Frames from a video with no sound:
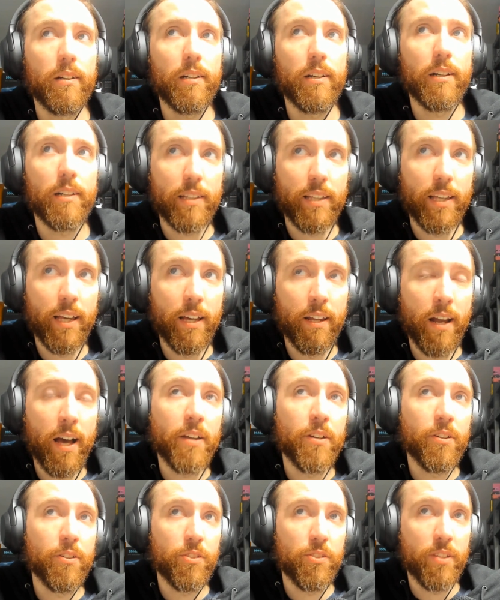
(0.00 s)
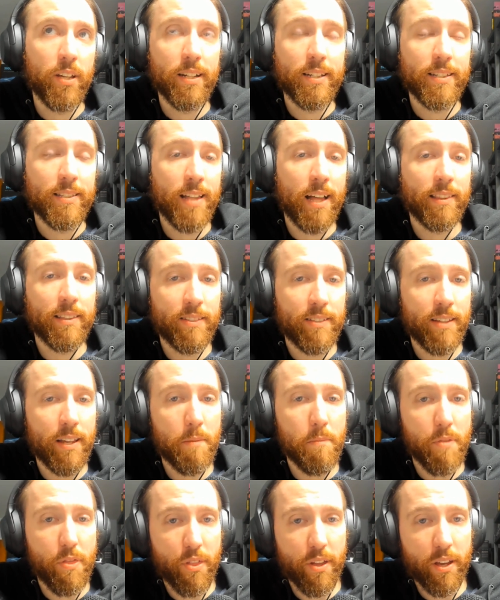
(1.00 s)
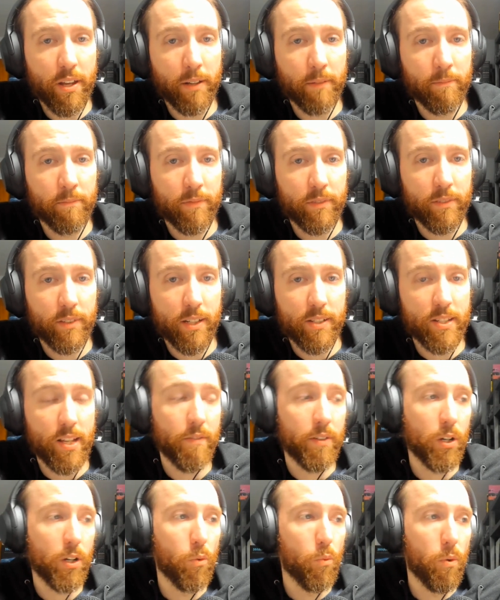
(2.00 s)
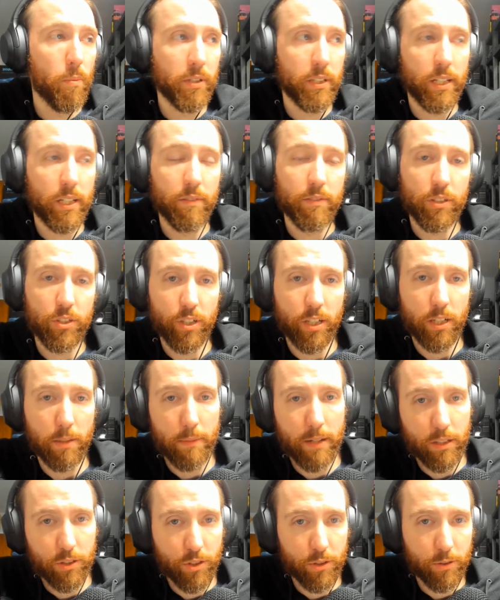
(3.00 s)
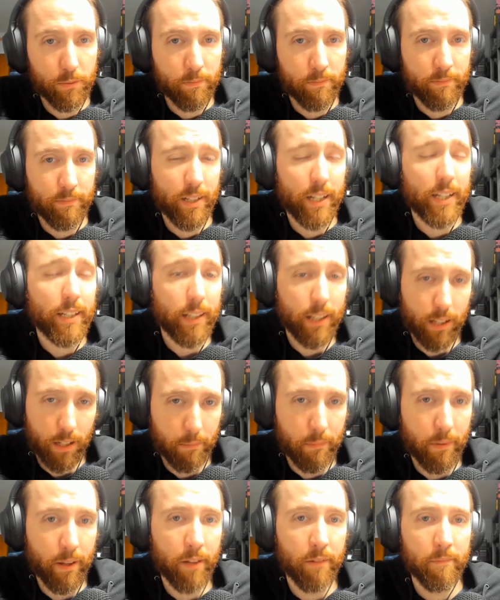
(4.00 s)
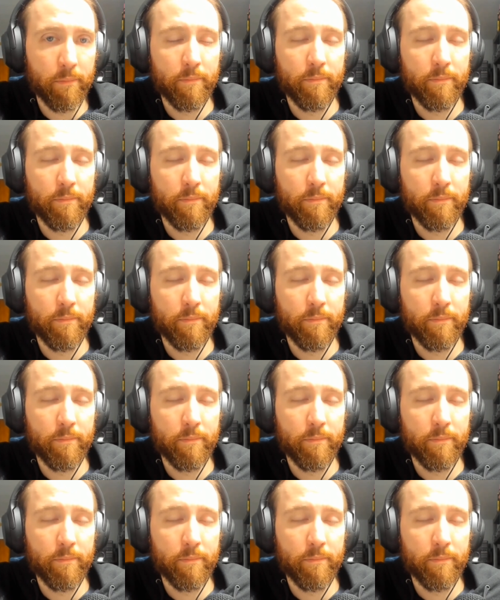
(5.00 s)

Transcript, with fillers: again, I understand it's not the same thing as having a woman give a shit about you. I get it, man.